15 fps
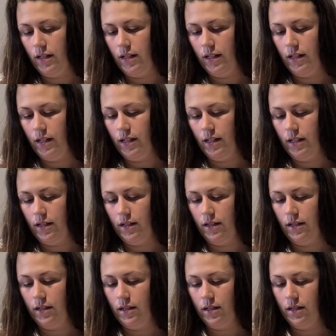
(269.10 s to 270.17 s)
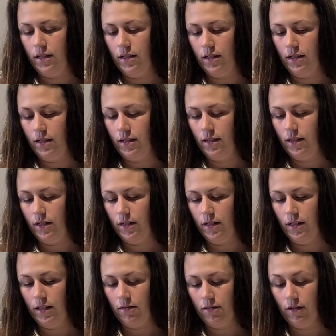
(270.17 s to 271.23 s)
And I
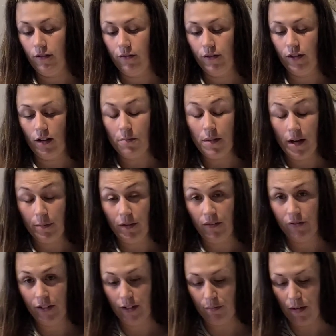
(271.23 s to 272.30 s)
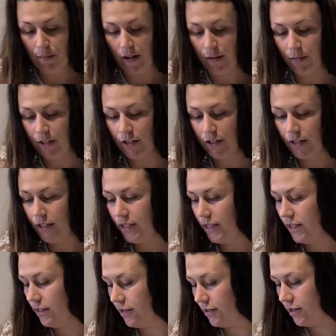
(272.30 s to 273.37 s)
don't know, y'all might be able to hear my baby. She's in
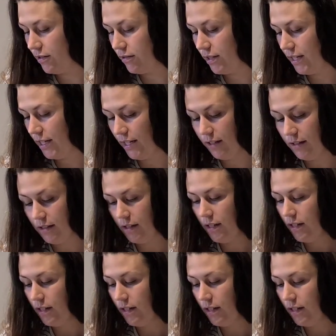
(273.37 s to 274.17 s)
her seat.